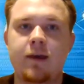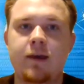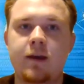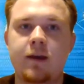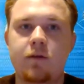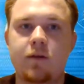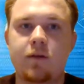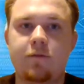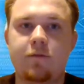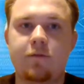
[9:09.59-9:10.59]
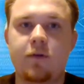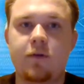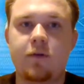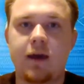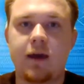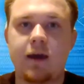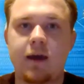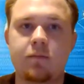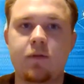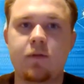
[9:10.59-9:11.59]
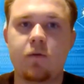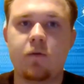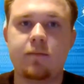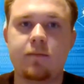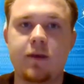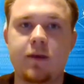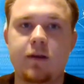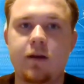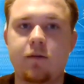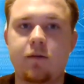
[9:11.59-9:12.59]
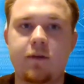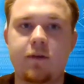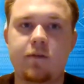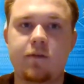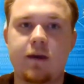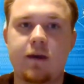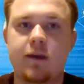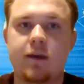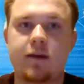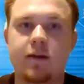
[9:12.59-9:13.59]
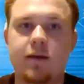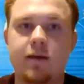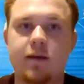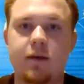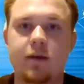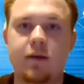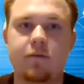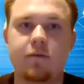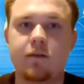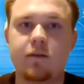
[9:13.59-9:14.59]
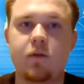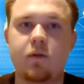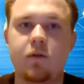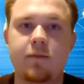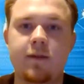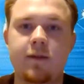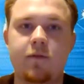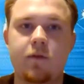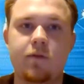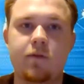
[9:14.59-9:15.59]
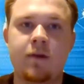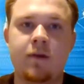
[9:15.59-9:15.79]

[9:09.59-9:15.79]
and the different types of unemployment and other things that can like affect employment levels.